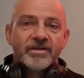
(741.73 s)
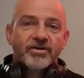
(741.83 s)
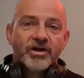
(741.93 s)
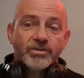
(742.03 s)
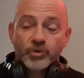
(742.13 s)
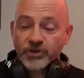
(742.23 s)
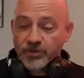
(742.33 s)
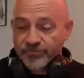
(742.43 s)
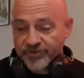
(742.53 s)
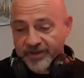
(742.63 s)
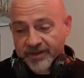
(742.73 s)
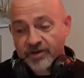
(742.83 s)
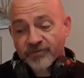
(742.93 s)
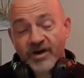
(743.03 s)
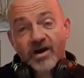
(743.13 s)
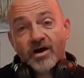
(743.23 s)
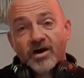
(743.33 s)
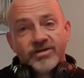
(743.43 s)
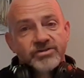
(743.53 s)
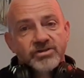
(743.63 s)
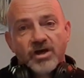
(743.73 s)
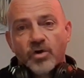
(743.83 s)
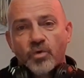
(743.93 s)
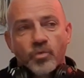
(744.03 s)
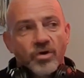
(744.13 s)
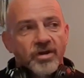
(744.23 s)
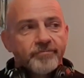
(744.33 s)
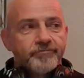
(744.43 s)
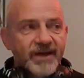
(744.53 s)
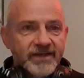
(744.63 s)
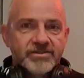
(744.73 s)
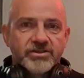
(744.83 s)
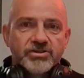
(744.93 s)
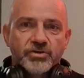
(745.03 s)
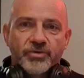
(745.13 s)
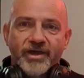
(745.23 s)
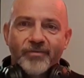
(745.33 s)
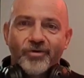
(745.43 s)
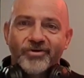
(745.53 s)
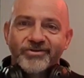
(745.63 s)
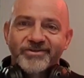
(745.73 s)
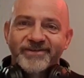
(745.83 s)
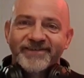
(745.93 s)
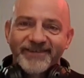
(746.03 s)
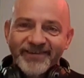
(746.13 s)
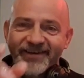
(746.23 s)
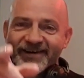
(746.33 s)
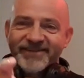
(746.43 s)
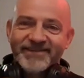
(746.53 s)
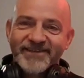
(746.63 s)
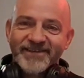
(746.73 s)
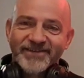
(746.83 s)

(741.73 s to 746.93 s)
Guys, what do you think of Heart and Soul? What an amazing song that was. I'll see you